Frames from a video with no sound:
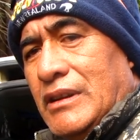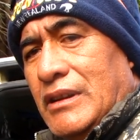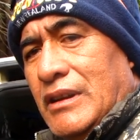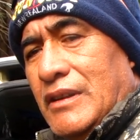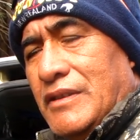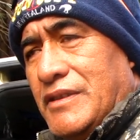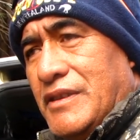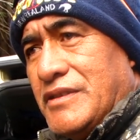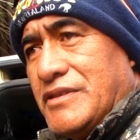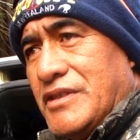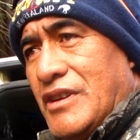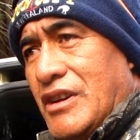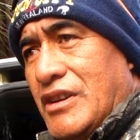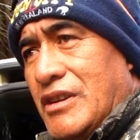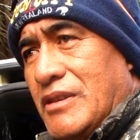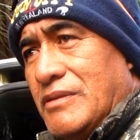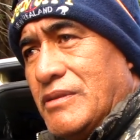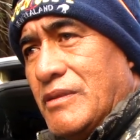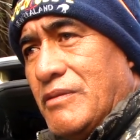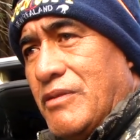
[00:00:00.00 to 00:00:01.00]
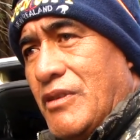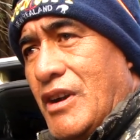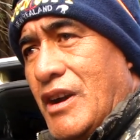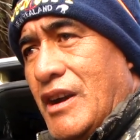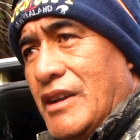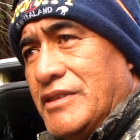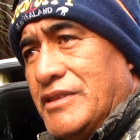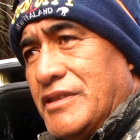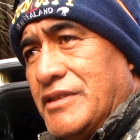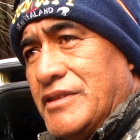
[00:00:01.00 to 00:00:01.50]
It's a sign of
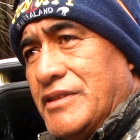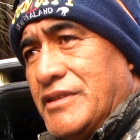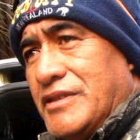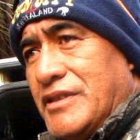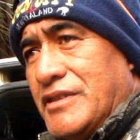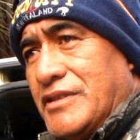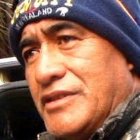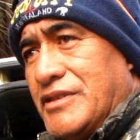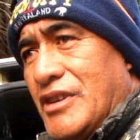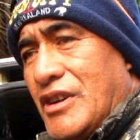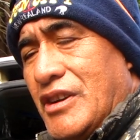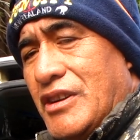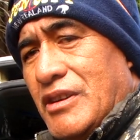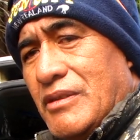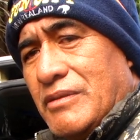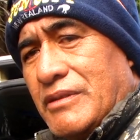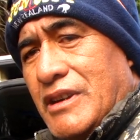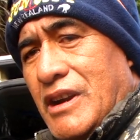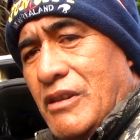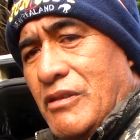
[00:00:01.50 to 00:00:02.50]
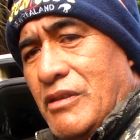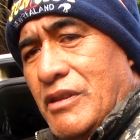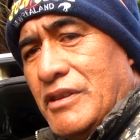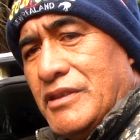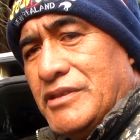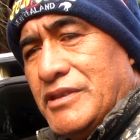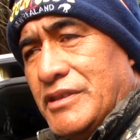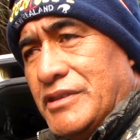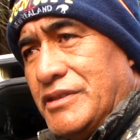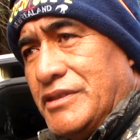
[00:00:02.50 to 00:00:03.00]
defiance, it's a sign of
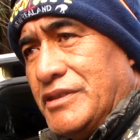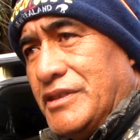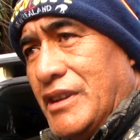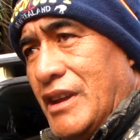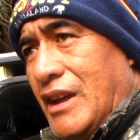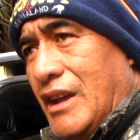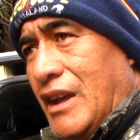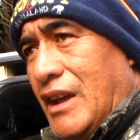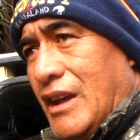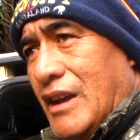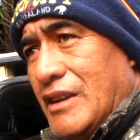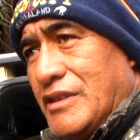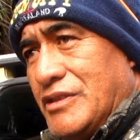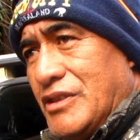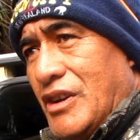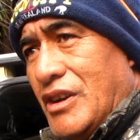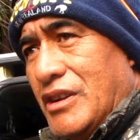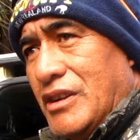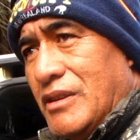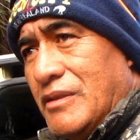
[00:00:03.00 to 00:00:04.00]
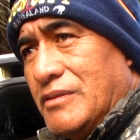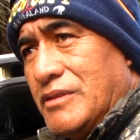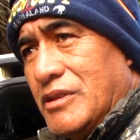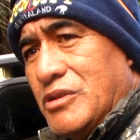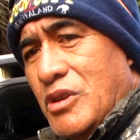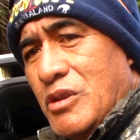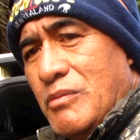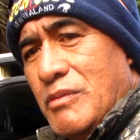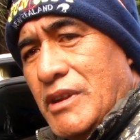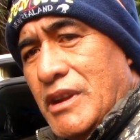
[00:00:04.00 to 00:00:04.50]
courage, it's a sign of
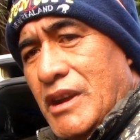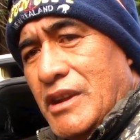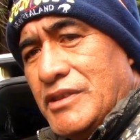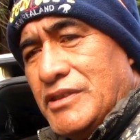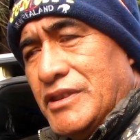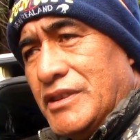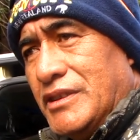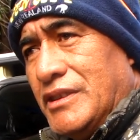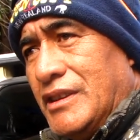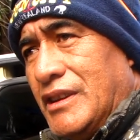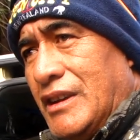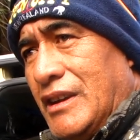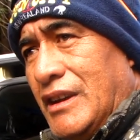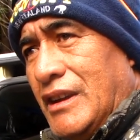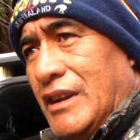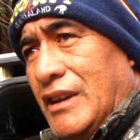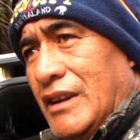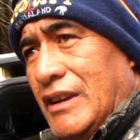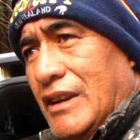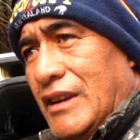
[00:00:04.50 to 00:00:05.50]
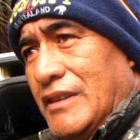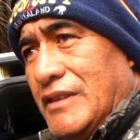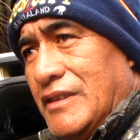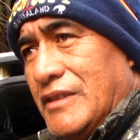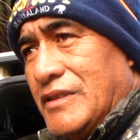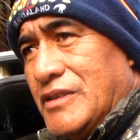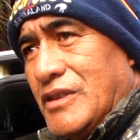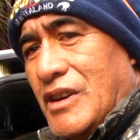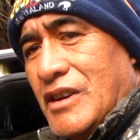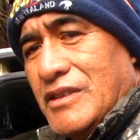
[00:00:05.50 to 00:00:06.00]
determination. It's
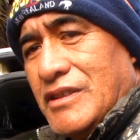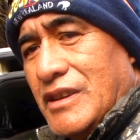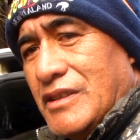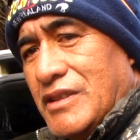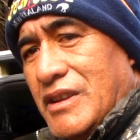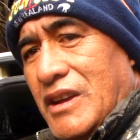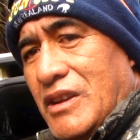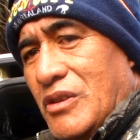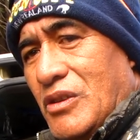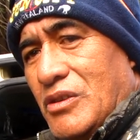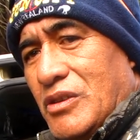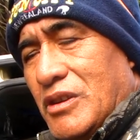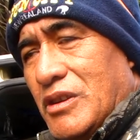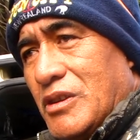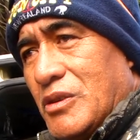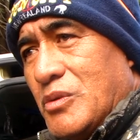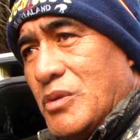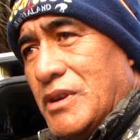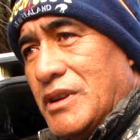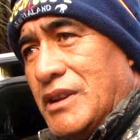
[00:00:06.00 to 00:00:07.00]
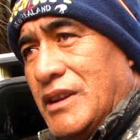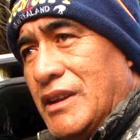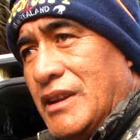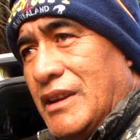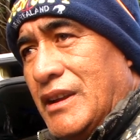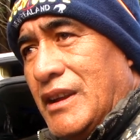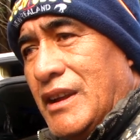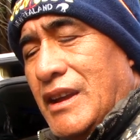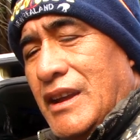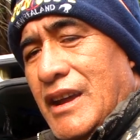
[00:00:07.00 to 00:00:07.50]
a sign that they're not going to quit,
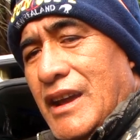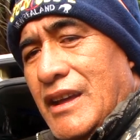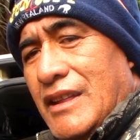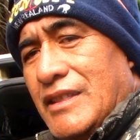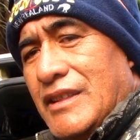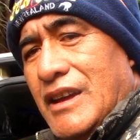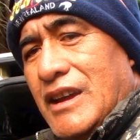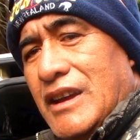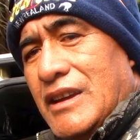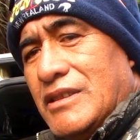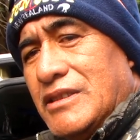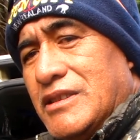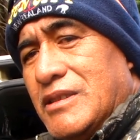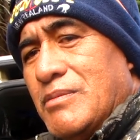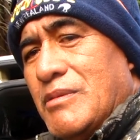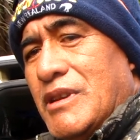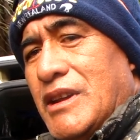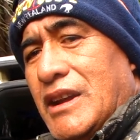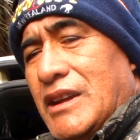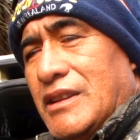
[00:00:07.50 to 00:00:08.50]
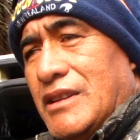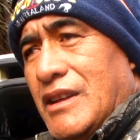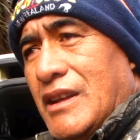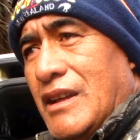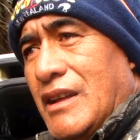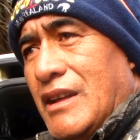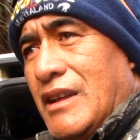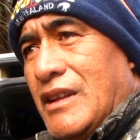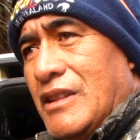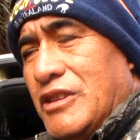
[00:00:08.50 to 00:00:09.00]
and they intimidate
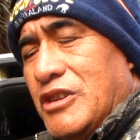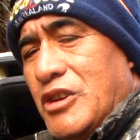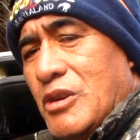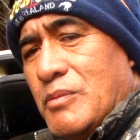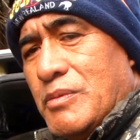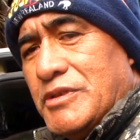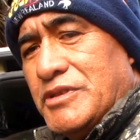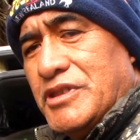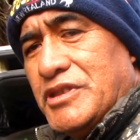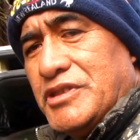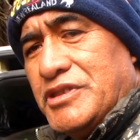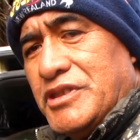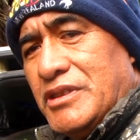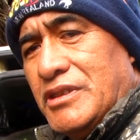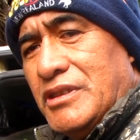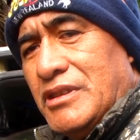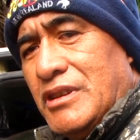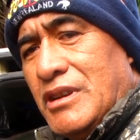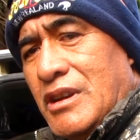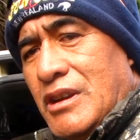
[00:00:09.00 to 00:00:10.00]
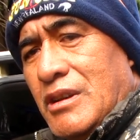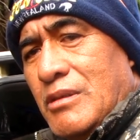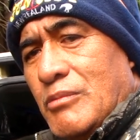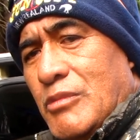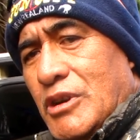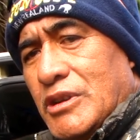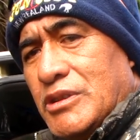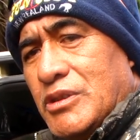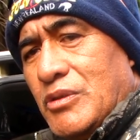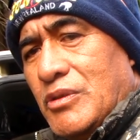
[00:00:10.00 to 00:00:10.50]
the opposition
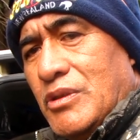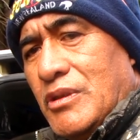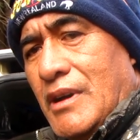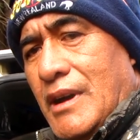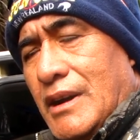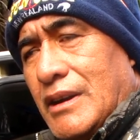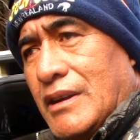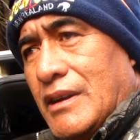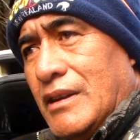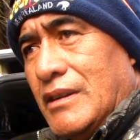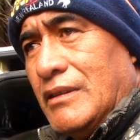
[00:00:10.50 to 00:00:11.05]
by doing the haka.